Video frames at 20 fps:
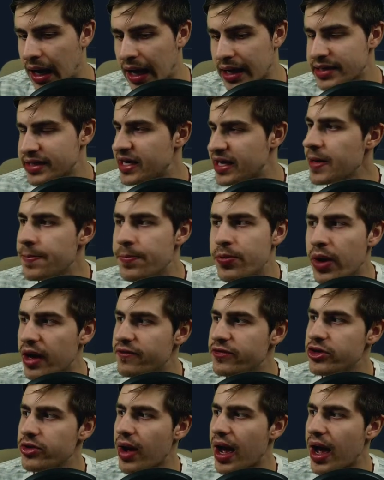keep whoever
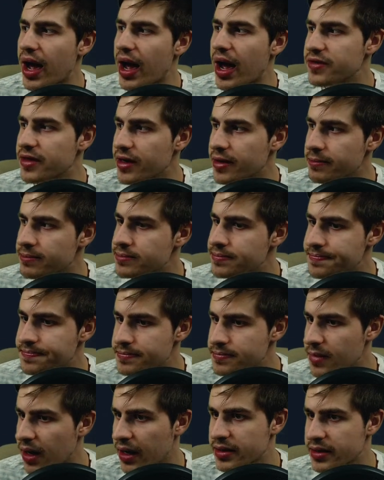you have there.
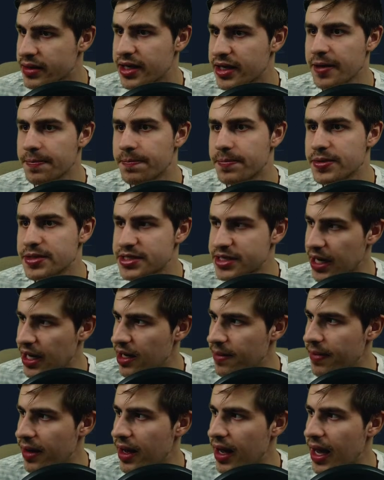I'd keep
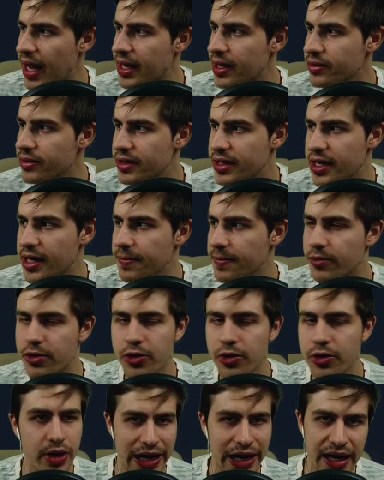Saliba and I'll keep
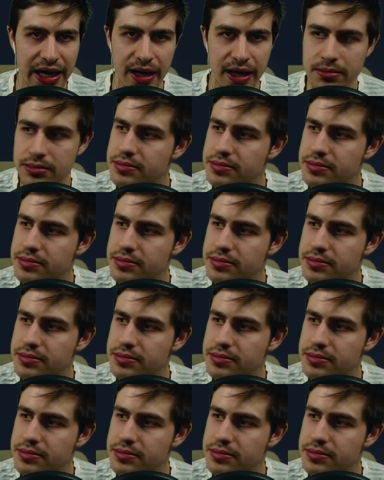Cucurella.